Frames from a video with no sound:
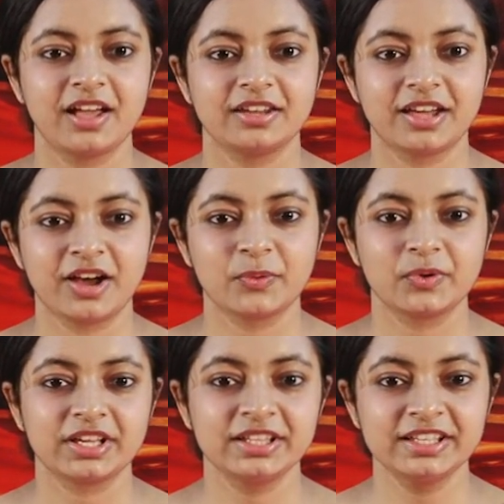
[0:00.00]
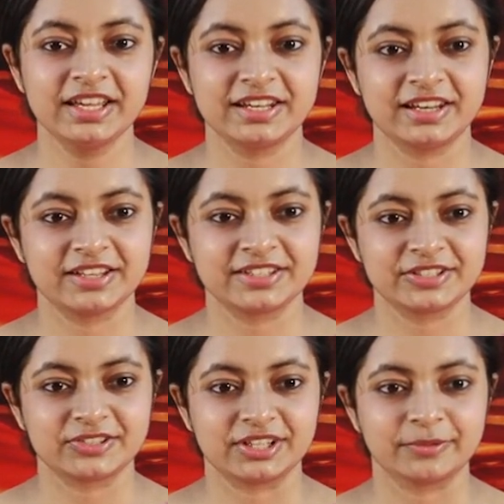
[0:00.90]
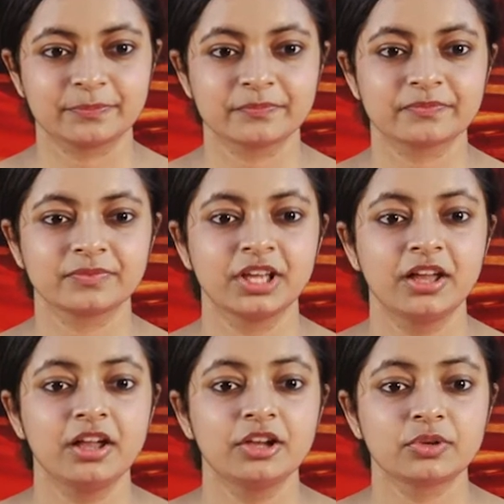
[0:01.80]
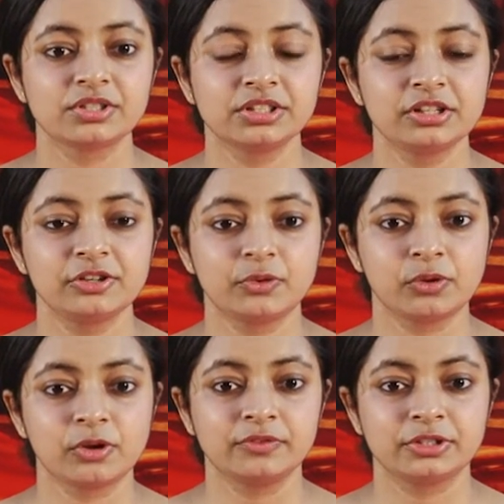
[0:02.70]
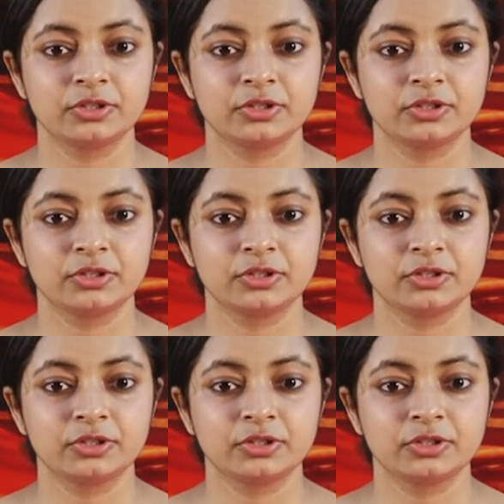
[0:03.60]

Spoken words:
Now, in the headlines today, critical role of the